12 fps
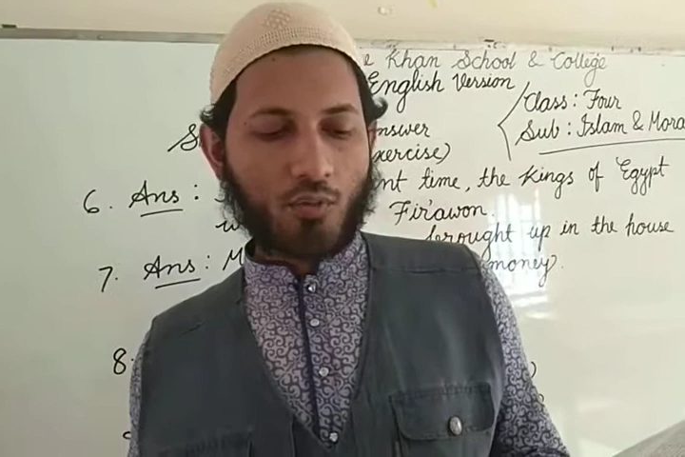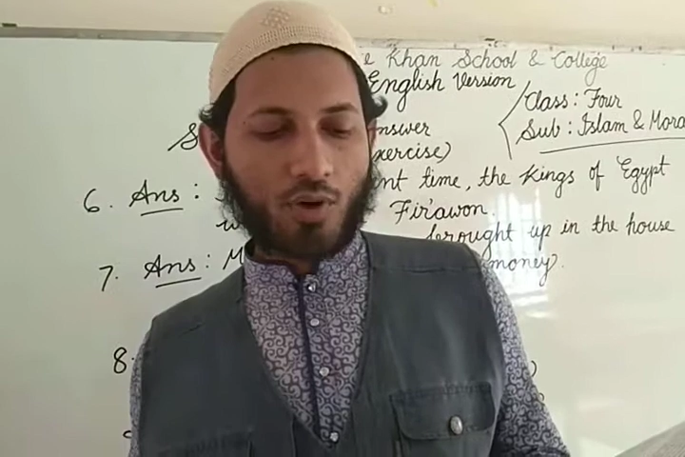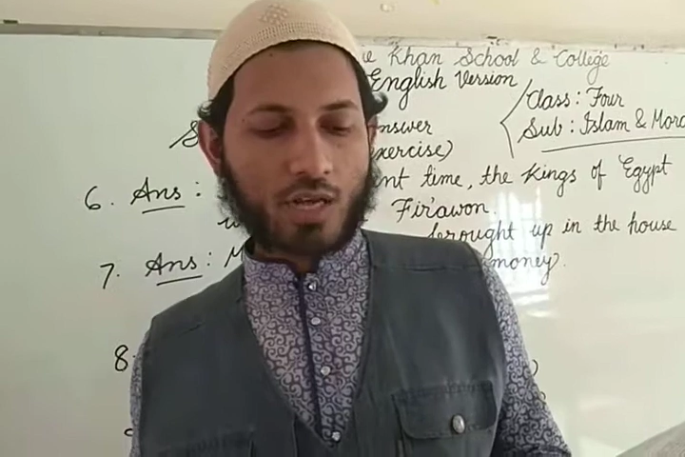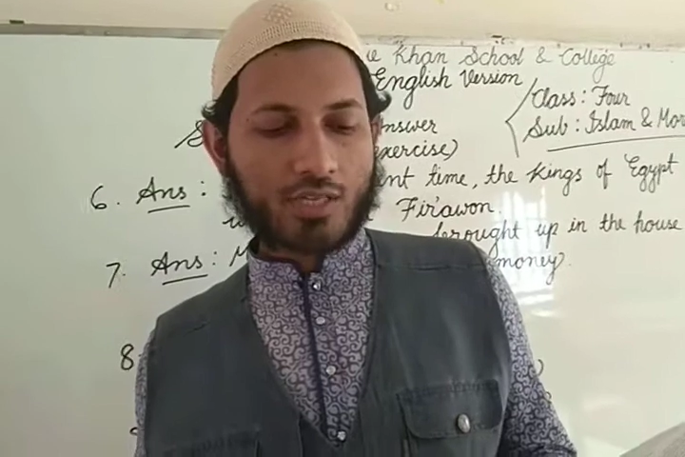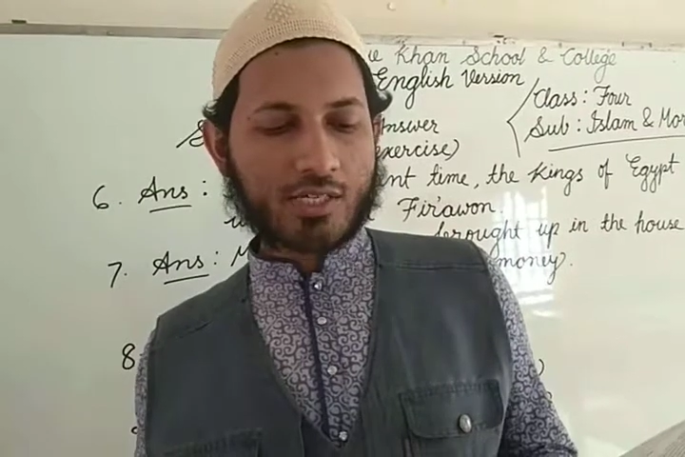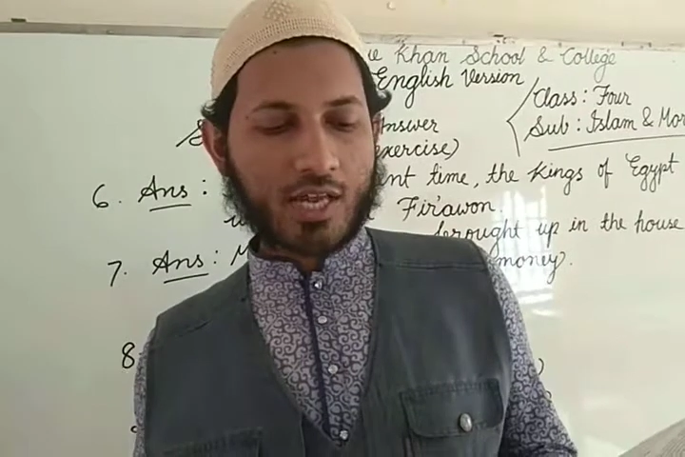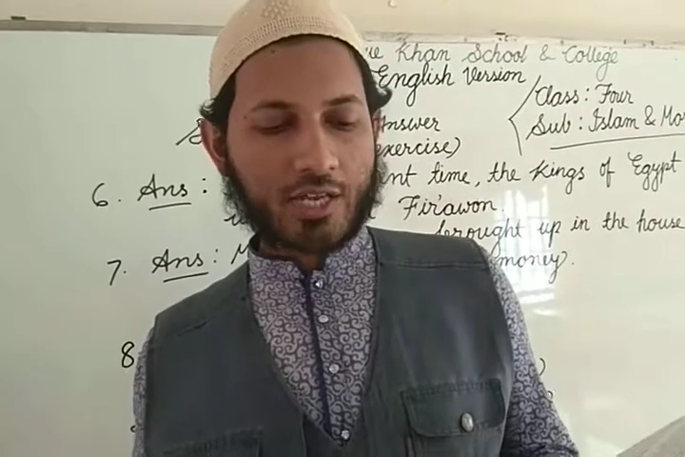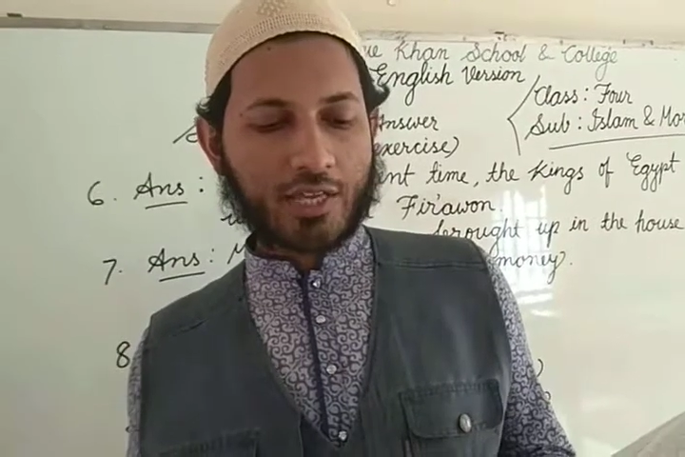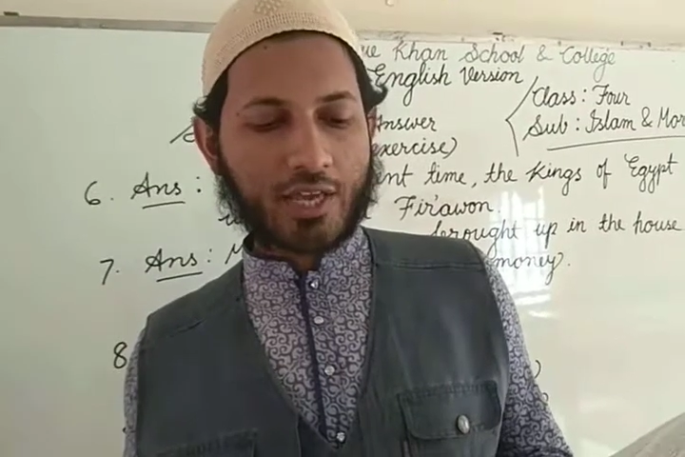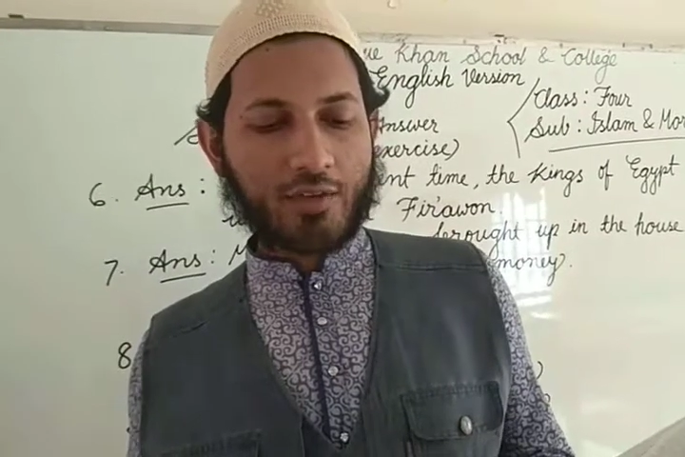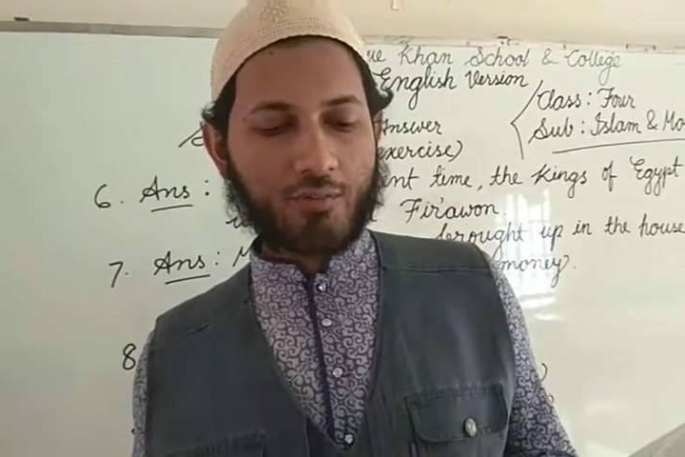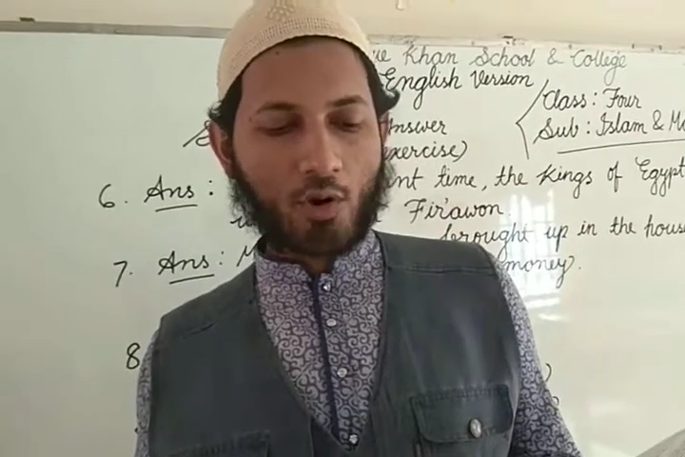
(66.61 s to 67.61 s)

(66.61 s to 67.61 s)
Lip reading: was Akib